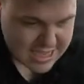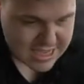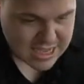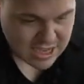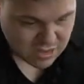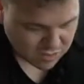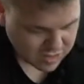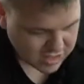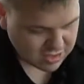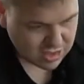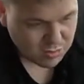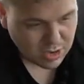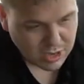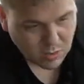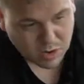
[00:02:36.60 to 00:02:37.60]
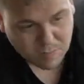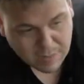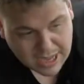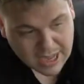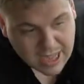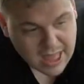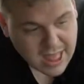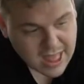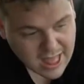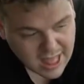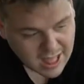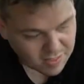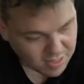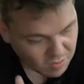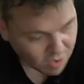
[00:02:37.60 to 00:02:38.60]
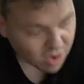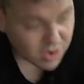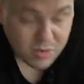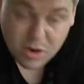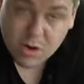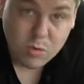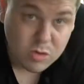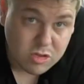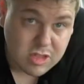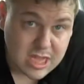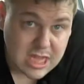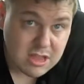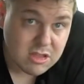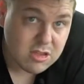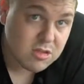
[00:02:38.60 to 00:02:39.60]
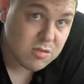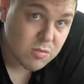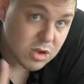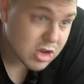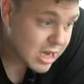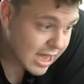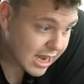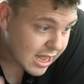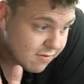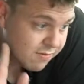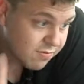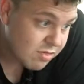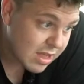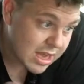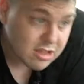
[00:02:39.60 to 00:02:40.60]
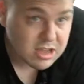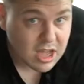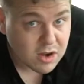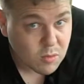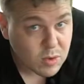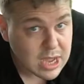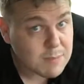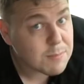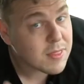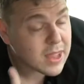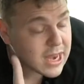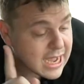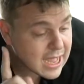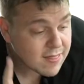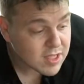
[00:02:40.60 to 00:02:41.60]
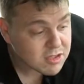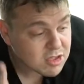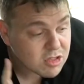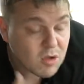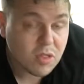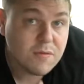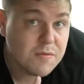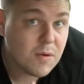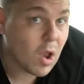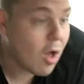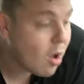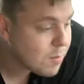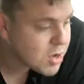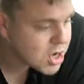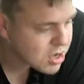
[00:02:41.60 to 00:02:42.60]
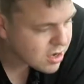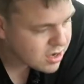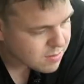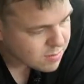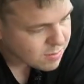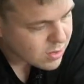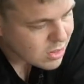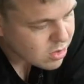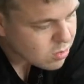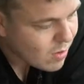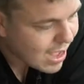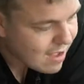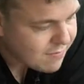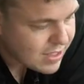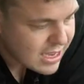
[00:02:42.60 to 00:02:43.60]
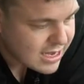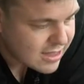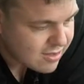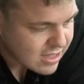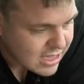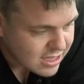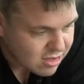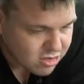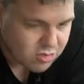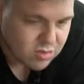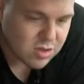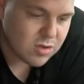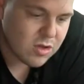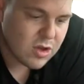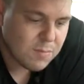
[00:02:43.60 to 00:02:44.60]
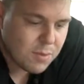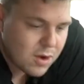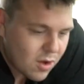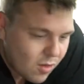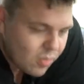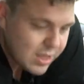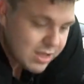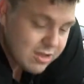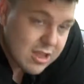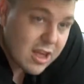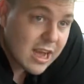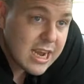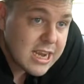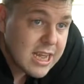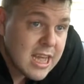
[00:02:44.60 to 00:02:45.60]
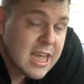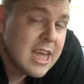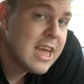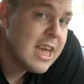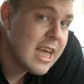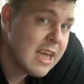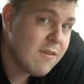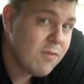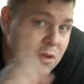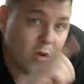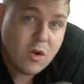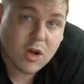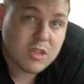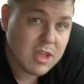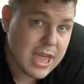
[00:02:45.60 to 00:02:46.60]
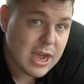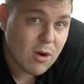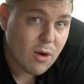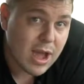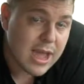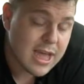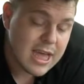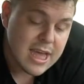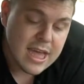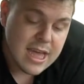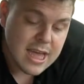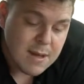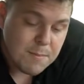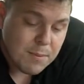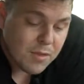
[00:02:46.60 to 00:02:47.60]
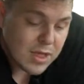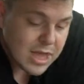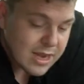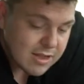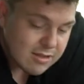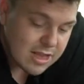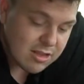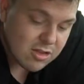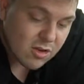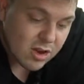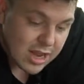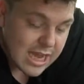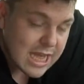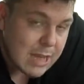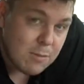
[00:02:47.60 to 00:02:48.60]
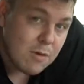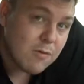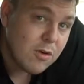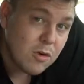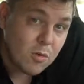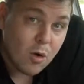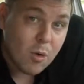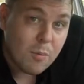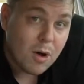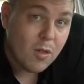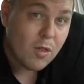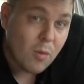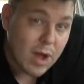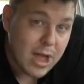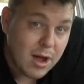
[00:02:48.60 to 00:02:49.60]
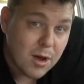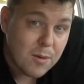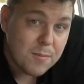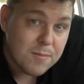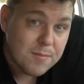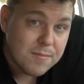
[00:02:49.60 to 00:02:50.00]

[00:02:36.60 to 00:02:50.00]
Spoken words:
So this is where you want to be. There are no cooled seats, which again I think is kind of weird, but then again this is not the full option. We do have heated seats. You can put it on this side. If you got takeaway, put the heated seats on and keep your food warm on the way home.